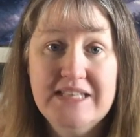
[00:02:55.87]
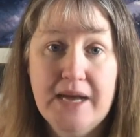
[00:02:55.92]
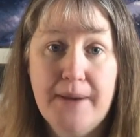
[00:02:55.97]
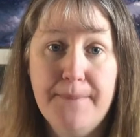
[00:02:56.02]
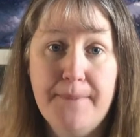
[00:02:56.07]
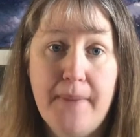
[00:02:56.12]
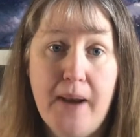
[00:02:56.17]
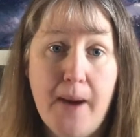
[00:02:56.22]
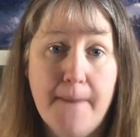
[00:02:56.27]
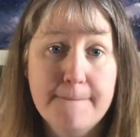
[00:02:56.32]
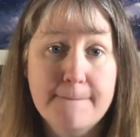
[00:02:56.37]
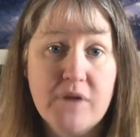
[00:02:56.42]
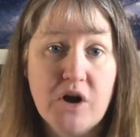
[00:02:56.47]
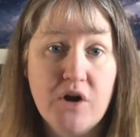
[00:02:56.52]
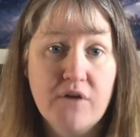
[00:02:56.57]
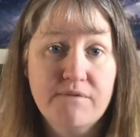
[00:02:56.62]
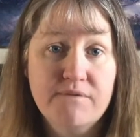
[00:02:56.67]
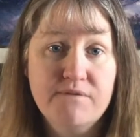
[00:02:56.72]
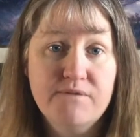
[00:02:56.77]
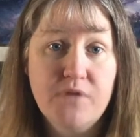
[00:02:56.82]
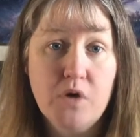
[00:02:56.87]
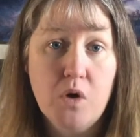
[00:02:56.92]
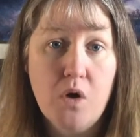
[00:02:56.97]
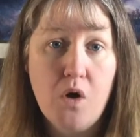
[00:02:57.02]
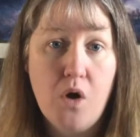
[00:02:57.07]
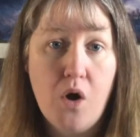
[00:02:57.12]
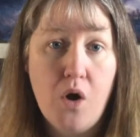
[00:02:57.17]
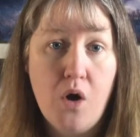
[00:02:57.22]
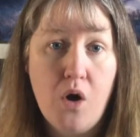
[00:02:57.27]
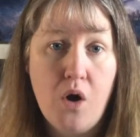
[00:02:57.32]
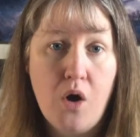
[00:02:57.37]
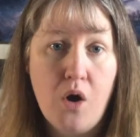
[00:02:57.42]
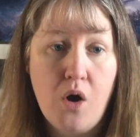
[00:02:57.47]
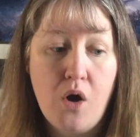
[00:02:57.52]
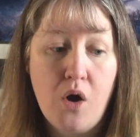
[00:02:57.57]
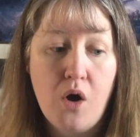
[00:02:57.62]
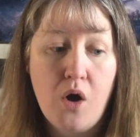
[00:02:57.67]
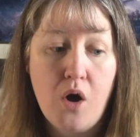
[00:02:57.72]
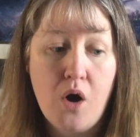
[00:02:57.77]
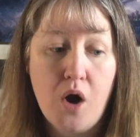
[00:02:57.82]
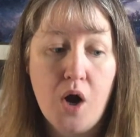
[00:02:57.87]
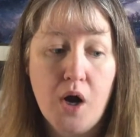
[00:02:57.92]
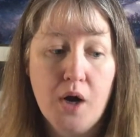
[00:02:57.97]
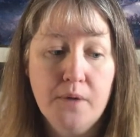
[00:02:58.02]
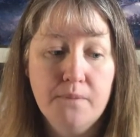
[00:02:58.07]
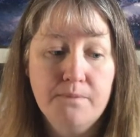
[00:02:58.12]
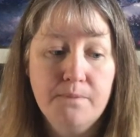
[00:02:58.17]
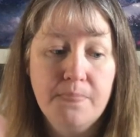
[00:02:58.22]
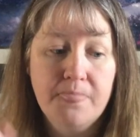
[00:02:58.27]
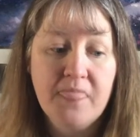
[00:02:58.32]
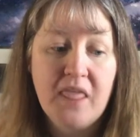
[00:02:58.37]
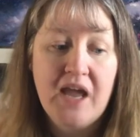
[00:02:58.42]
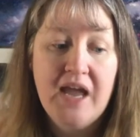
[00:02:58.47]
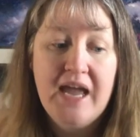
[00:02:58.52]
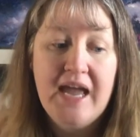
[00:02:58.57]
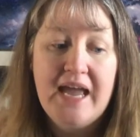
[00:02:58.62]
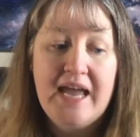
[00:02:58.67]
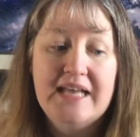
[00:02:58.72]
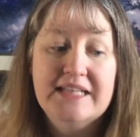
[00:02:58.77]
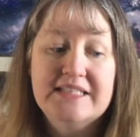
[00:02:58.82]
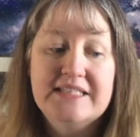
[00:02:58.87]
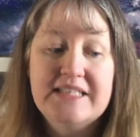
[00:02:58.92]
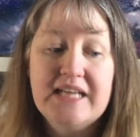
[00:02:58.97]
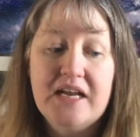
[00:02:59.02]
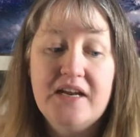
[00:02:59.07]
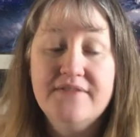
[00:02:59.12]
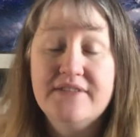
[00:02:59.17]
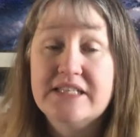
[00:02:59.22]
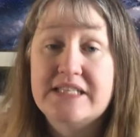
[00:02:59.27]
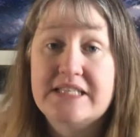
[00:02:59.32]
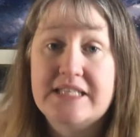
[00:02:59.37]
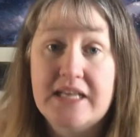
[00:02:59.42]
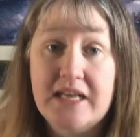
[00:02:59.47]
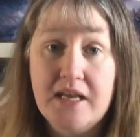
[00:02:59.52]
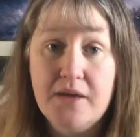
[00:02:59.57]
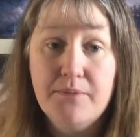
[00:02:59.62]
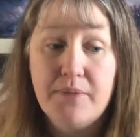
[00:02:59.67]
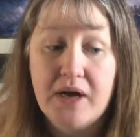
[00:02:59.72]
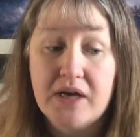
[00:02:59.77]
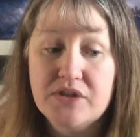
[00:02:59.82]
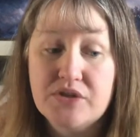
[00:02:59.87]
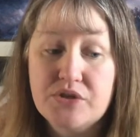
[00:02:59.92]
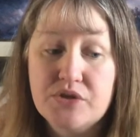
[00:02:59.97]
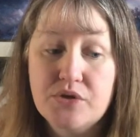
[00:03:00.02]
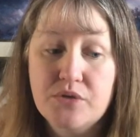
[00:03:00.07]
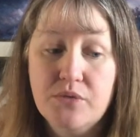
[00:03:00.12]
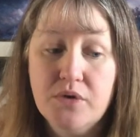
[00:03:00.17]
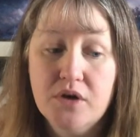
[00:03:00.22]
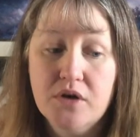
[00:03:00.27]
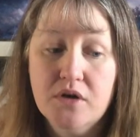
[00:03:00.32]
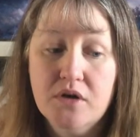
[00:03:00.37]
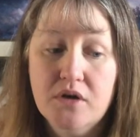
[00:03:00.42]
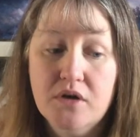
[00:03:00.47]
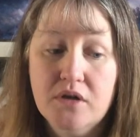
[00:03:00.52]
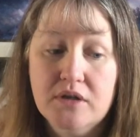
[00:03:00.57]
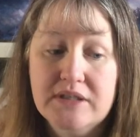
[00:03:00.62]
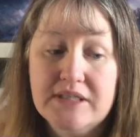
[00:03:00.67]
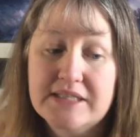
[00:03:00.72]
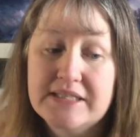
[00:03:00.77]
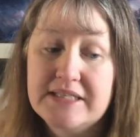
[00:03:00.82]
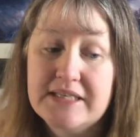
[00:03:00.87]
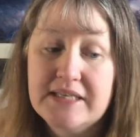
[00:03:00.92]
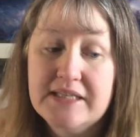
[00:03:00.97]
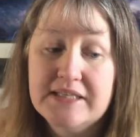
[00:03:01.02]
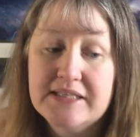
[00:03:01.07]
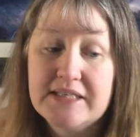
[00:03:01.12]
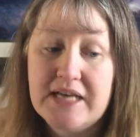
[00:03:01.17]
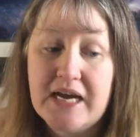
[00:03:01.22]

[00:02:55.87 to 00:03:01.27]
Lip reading: Tip number 4. Instead of a city bus tour to see